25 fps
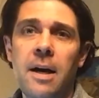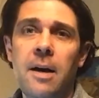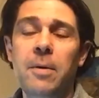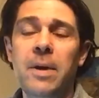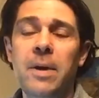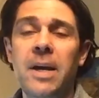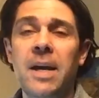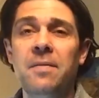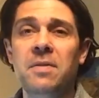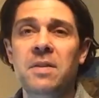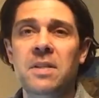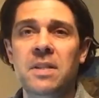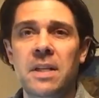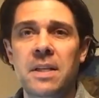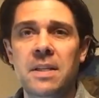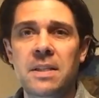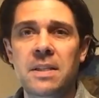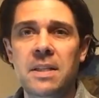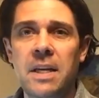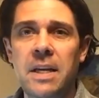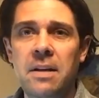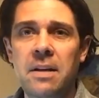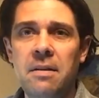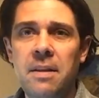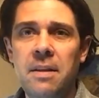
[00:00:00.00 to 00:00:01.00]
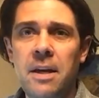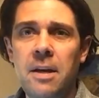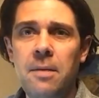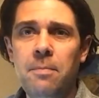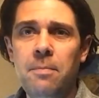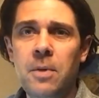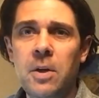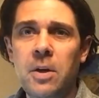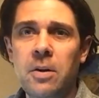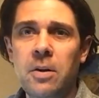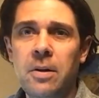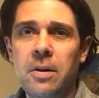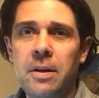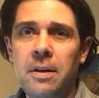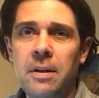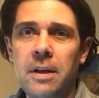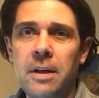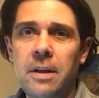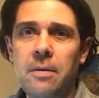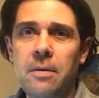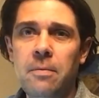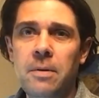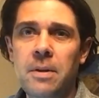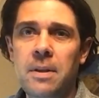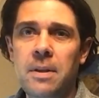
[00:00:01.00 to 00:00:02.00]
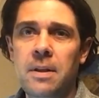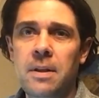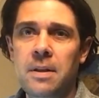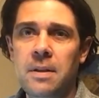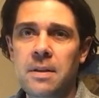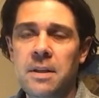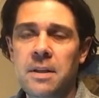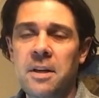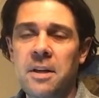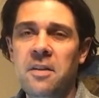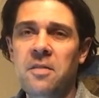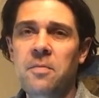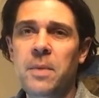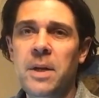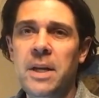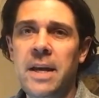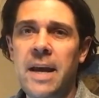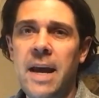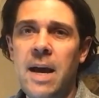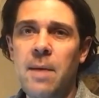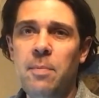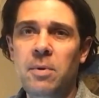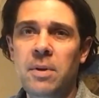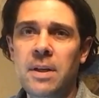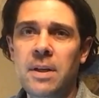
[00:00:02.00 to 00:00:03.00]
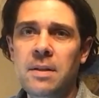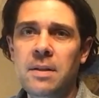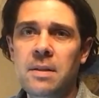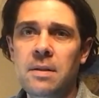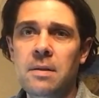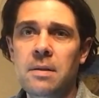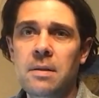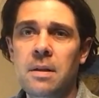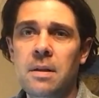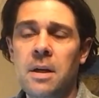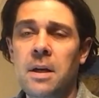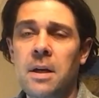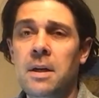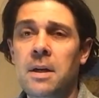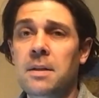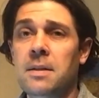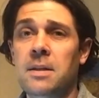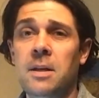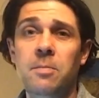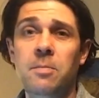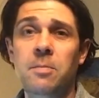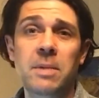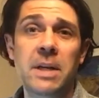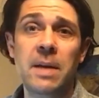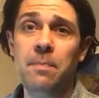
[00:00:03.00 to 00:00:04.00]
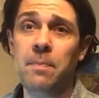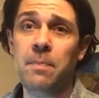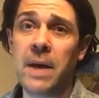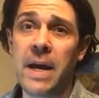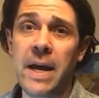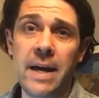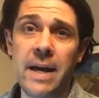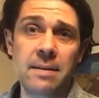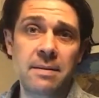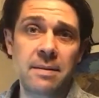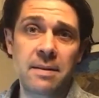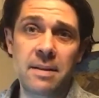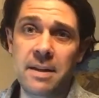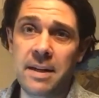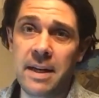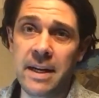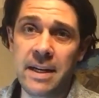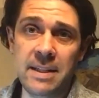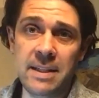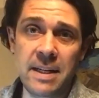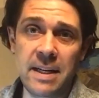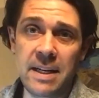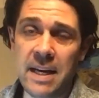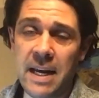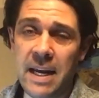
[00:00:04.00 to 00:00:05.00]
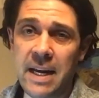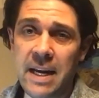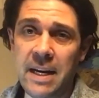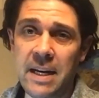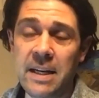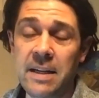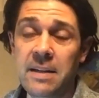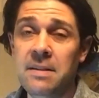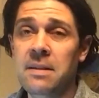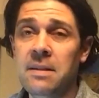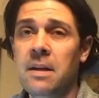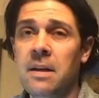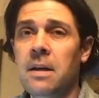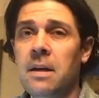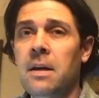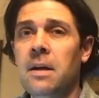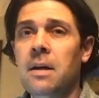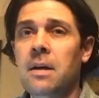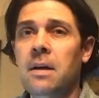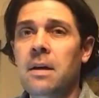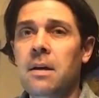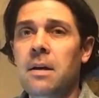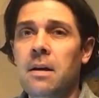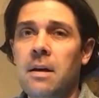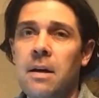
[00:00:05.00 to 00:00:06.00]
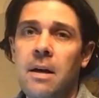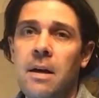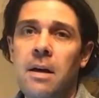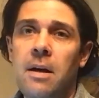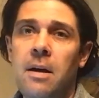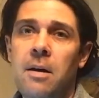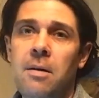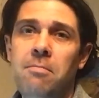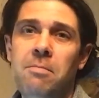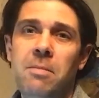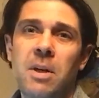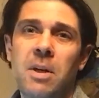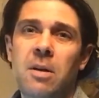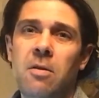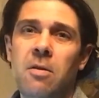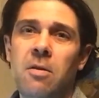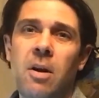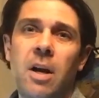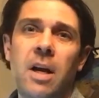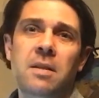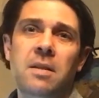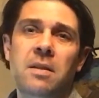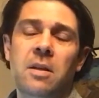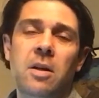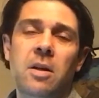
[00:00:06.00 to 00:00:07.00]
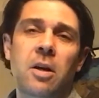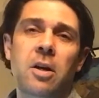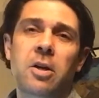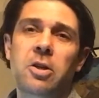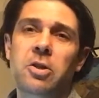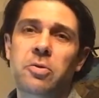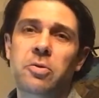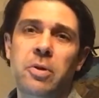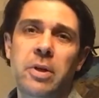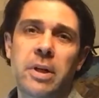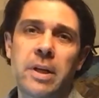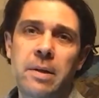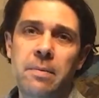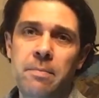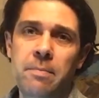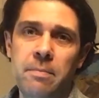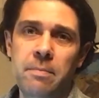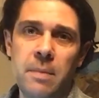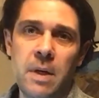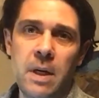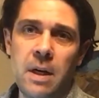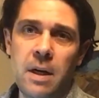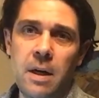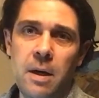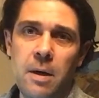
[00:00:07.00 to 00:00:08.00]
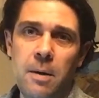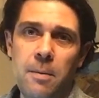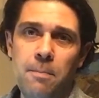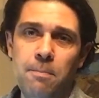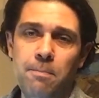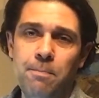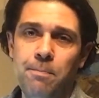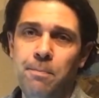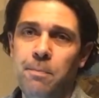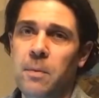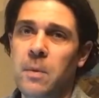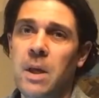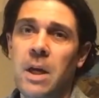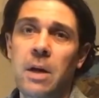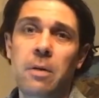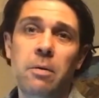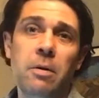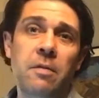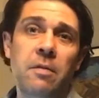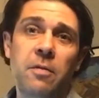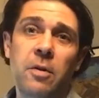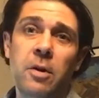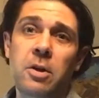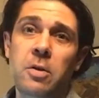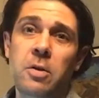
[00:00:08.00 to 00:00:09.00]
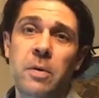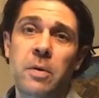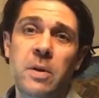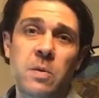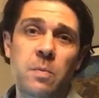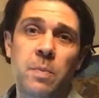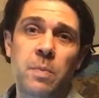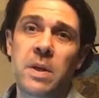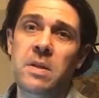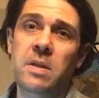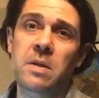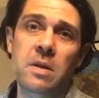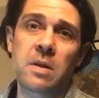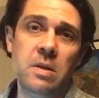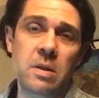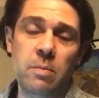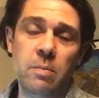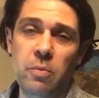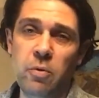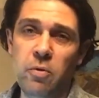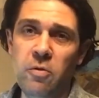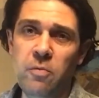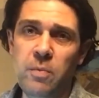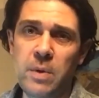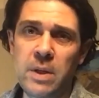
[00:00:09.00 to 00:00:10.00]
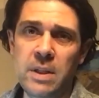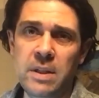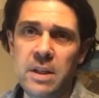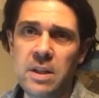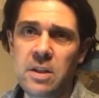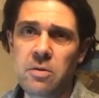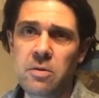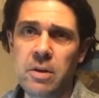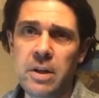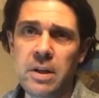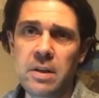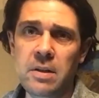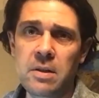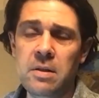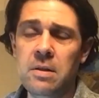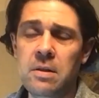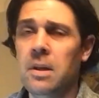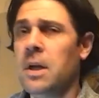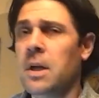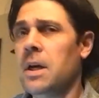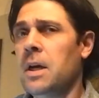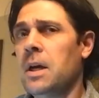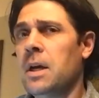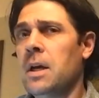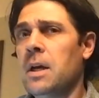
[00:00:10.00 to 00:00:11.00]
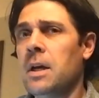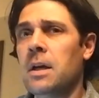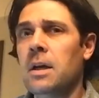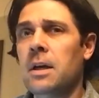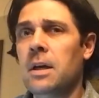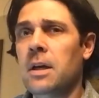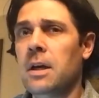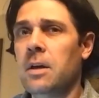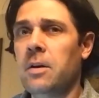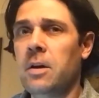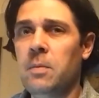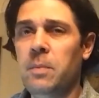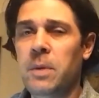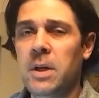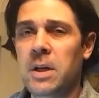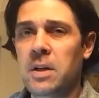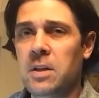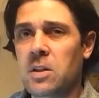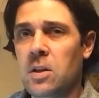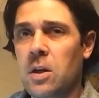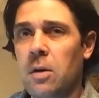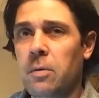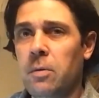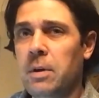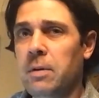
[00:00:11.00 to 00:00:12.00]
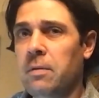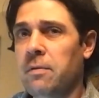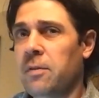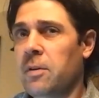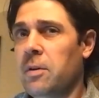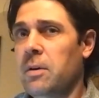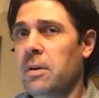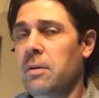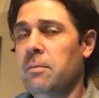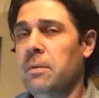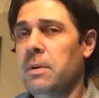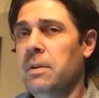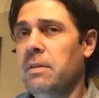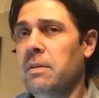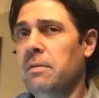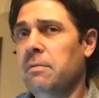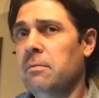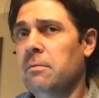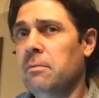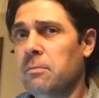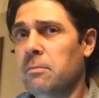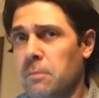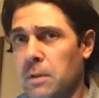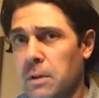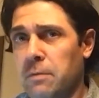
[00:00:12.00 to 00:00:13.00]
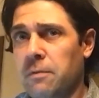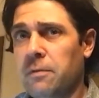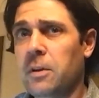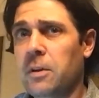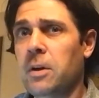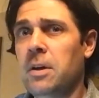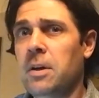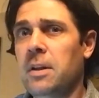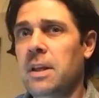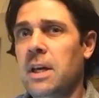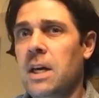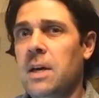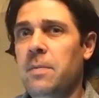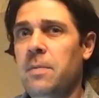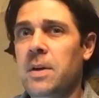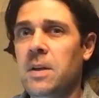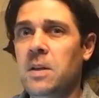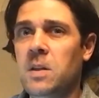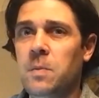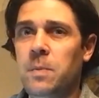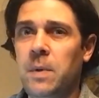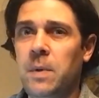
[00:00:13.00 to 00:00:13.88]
We have 16 of them currently within the city of Minneapolis. Some date back to the 1980s. Across the country, they are referred to as business improvement districts. Here in Minnesota, we refer to them as